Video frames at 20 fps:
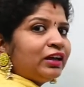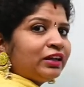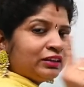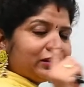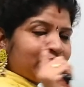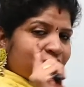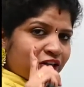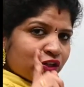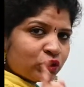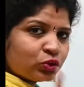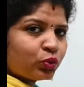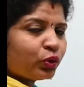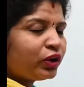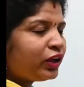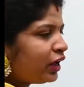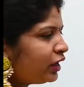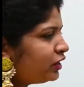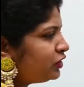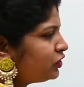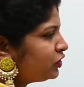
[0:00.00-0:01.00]
That is
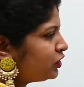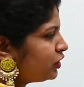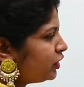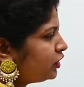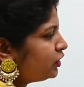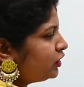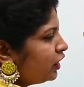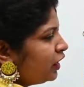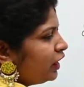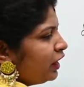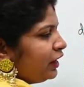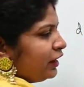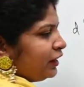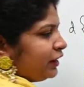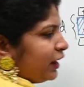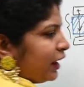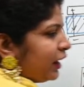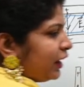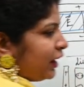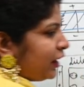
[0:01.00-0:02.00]
why I said
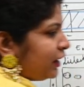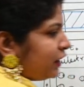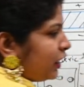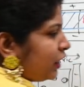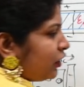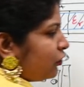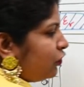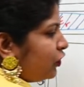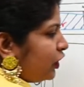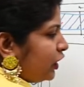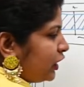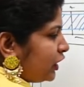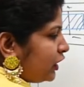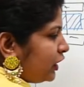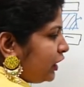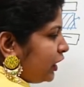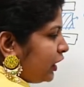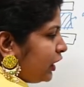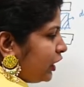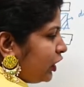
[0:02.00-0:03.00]
electric field
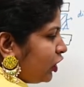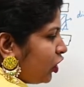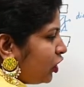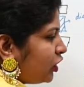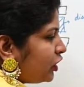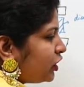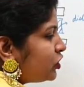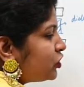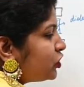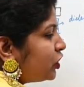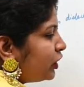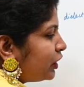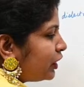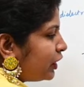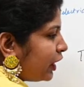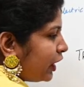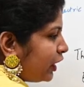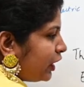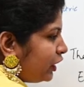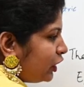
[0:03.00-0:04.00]
E naught is
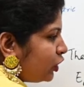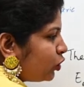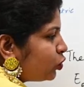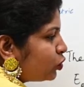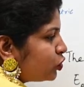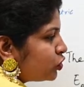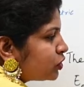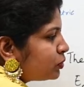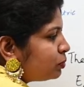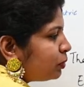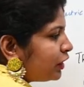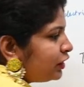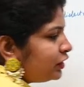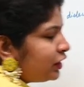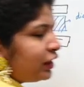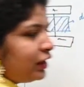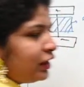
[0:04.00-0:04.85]
reduced by the